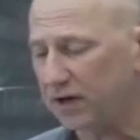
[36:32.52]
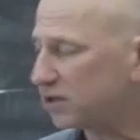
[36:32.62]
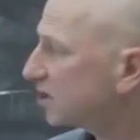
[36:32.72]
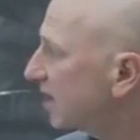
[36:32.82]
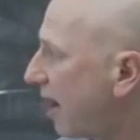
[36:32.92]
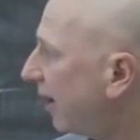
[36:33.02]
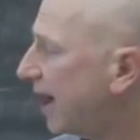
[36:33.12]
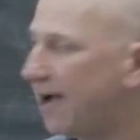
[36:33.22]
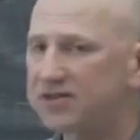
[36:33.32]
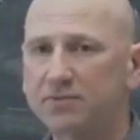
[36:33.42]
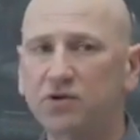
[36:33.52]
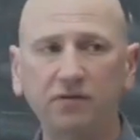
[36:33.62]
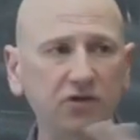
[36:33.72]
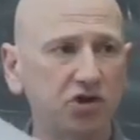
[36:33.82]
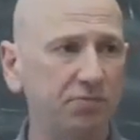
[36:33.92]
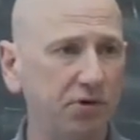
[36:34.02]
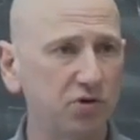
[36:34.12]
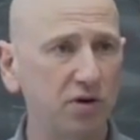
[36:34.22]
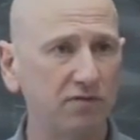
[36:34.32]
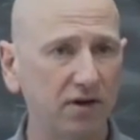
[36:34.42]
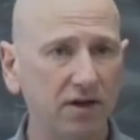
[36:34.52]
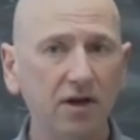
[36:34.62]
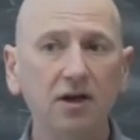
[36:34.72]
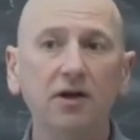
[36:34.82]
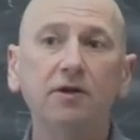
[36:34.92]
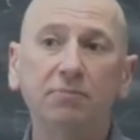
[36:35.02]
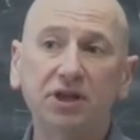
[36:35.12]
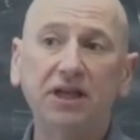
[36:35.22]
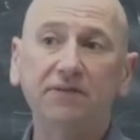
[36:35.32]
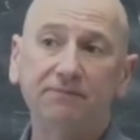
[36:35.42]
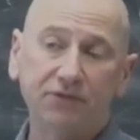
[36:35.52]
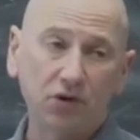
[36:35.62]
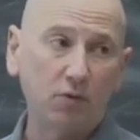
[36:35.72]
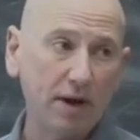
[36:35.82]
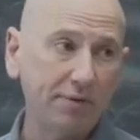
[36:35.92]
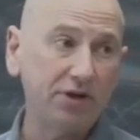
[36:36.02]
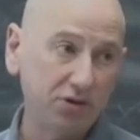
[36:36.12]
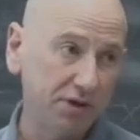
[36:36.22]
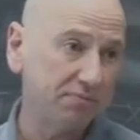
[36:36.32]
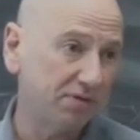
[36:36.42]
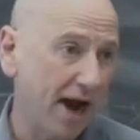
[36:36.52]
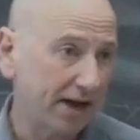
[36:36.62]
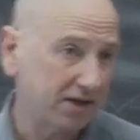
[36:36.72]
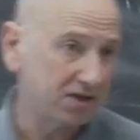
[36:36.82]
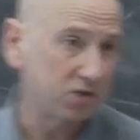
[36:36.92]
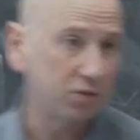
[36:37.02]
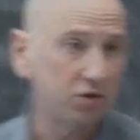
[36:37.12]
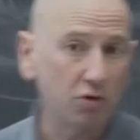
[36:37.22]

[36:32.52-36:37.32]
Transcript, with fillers: functions and now I have some sort of distribution over it. But the, the way we do it in practice is we